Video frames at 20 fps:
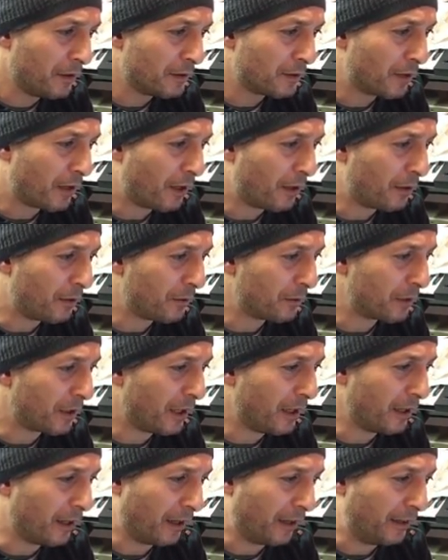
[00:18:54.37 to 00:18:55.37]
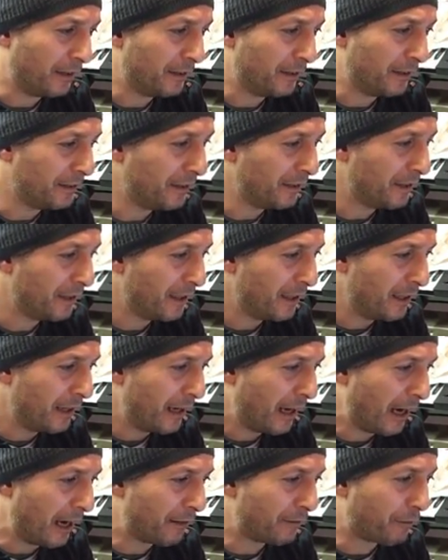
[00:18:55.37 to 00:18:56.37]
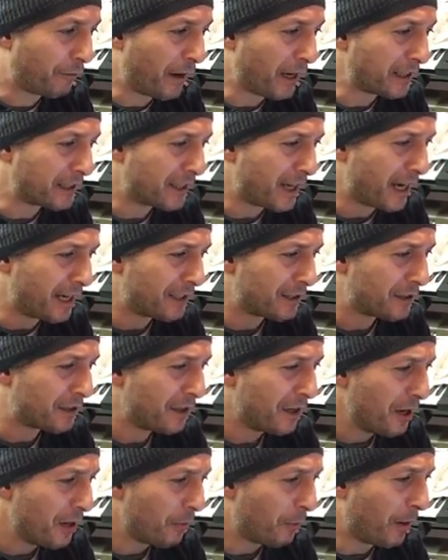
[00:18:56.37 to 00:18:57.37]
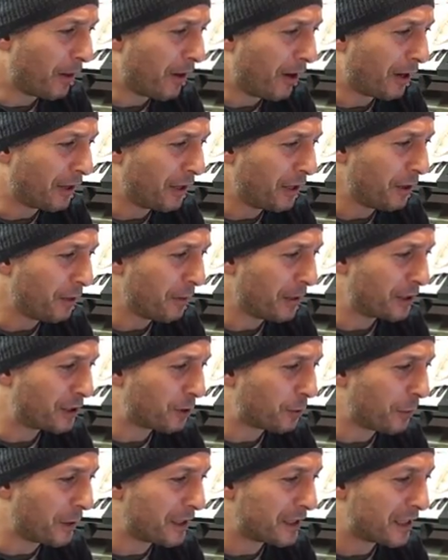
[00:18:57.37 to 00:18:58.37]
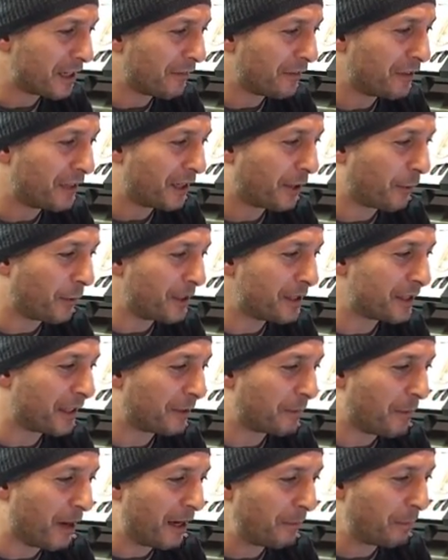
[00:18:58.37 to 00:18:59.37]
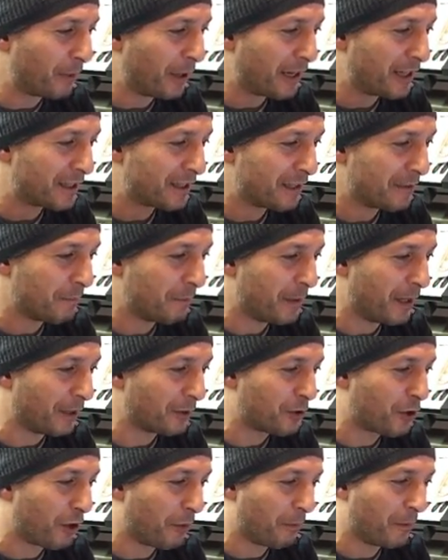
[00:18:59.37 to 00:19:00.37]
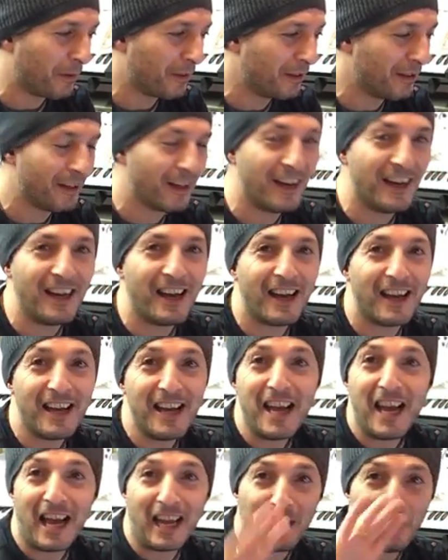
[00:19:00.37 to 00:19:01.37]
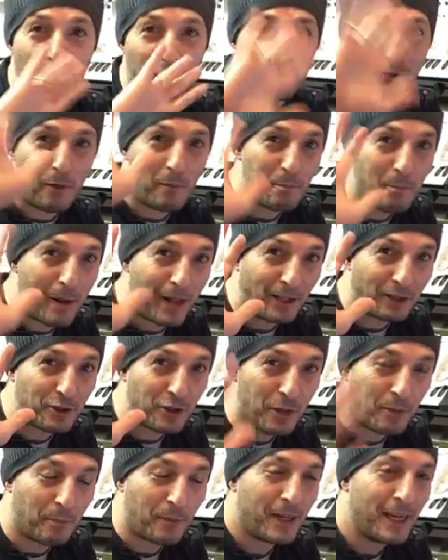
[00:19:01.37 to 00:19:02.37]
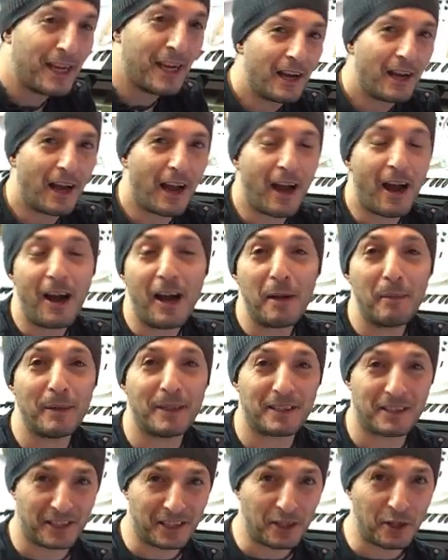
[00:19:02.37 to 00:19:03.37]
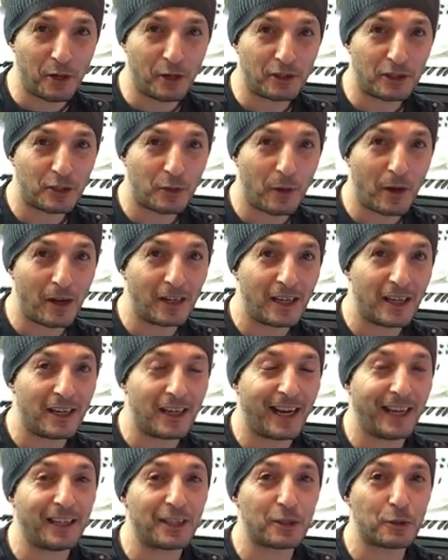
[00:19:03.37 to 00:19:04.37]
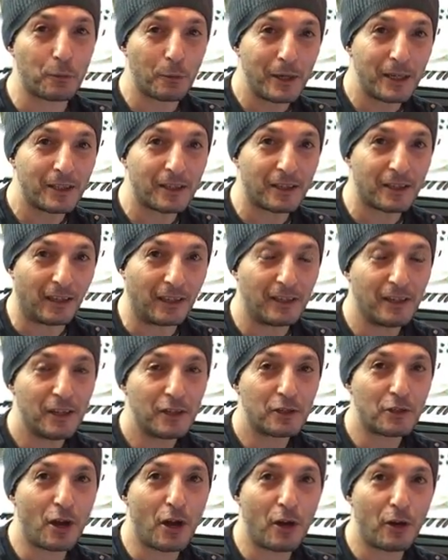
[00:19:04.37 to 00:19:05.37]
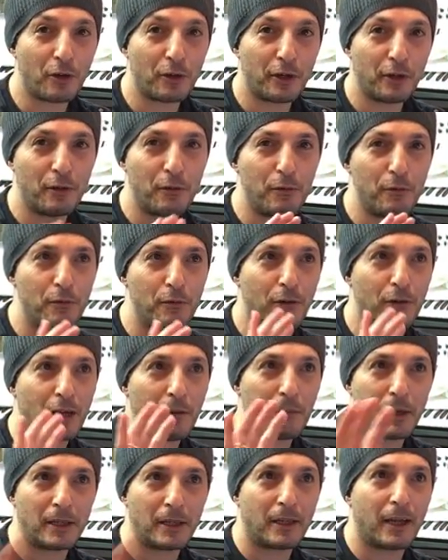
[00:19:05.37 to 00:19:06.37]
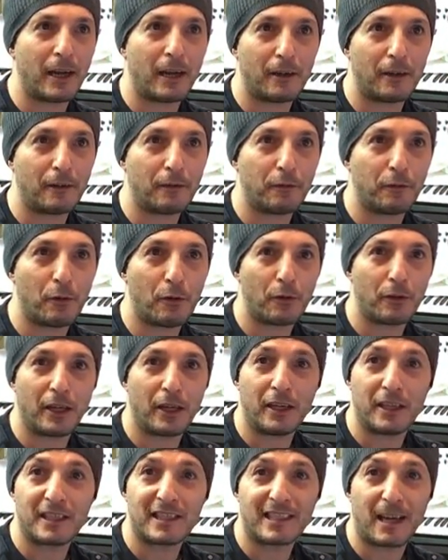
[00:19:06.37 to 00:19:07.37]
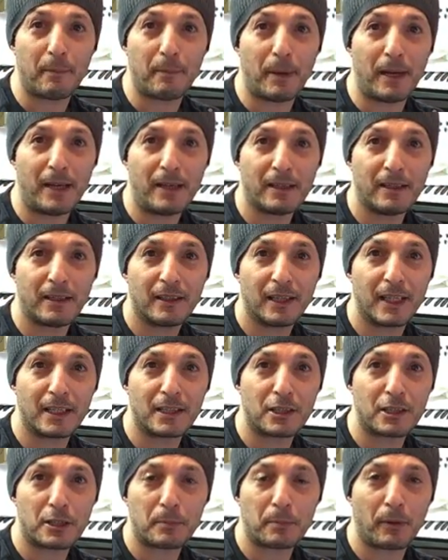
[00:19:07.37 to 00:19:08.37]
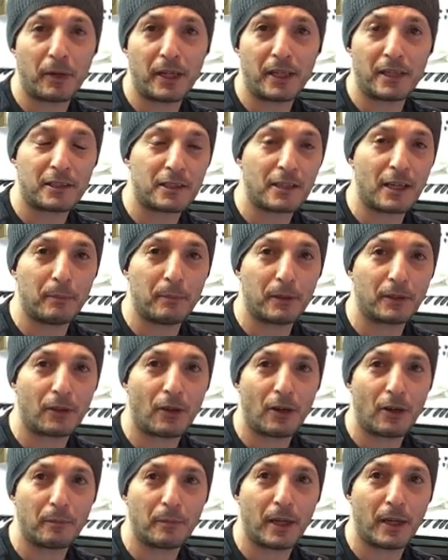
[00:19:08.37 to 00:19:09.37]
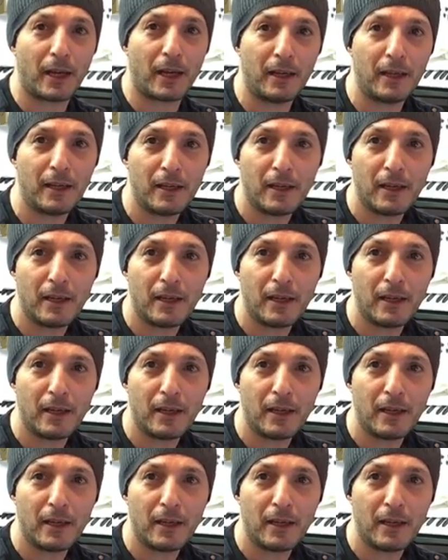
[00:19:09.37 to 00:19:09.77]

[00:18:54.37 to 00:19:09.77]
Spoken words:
So, yeah. And Frank says, where are you? It's 27 degrees at my place in Belgium. Hello from Belgium. I'm in Sydney, Australia, and it's winter. So you coming there for nearly summer. It's spring, summertime there.